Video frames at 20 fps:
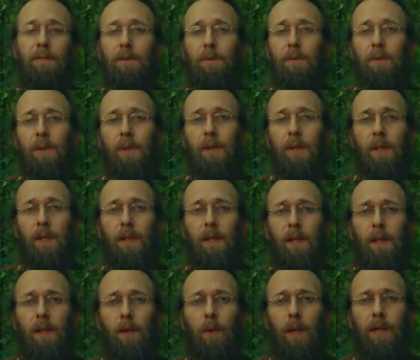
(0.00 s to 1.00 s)
you,
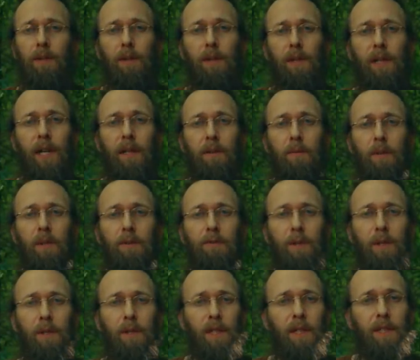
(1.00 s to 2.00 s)
whether or not we
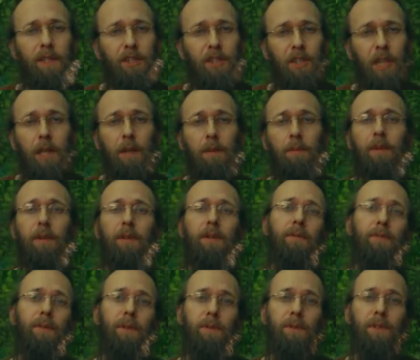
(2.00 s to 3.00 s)
feel ashamed
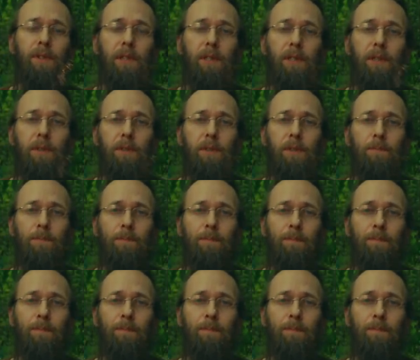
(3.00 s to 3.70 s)
of those things.